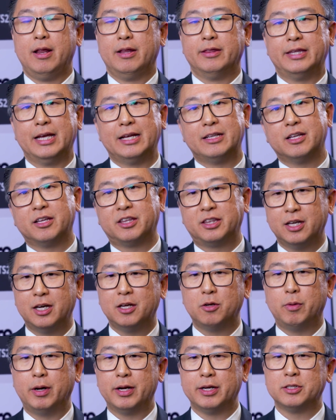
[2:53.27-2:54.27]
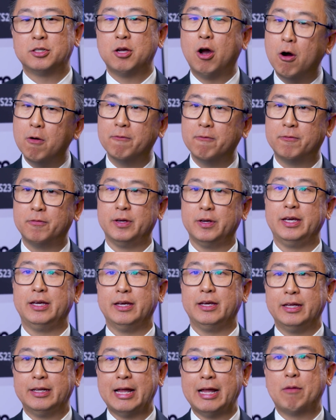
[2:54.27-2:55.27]
Then the third one is hopefully
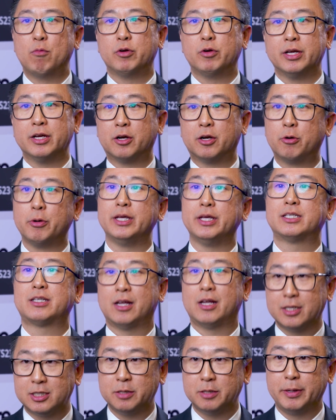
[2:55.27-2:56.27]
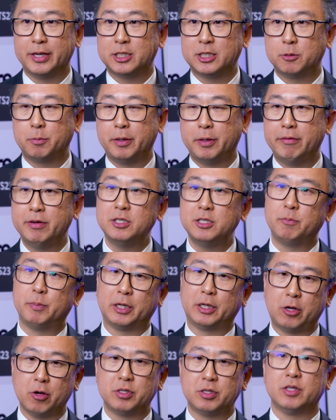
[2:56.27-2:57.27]
that would increase customer experience
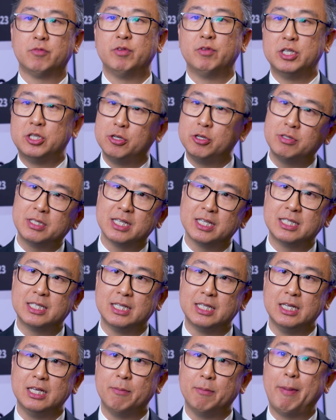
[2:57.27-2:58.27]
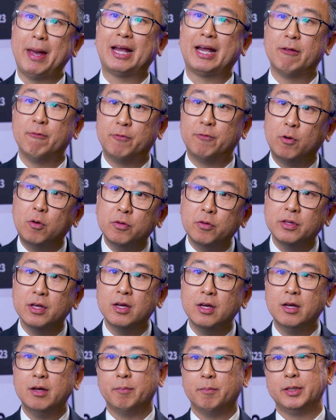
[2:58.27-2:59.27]
because it reduces the back and forth
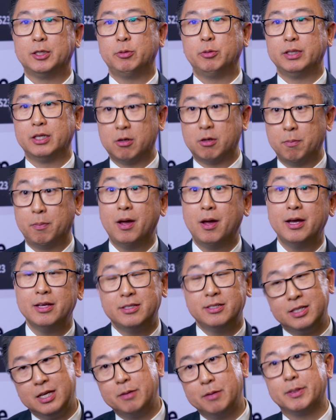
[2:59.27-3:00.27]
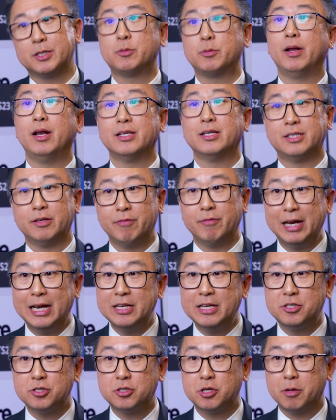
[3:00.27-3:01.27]
between the compliance team as well as the
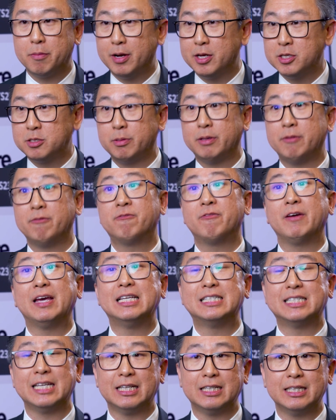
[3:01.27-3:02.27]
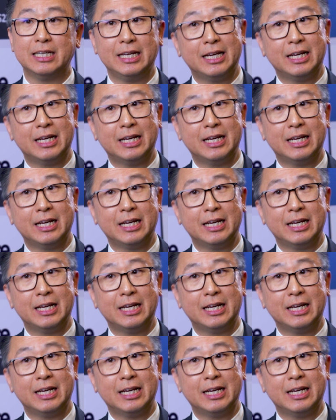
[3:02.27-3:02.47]
relationship management facing the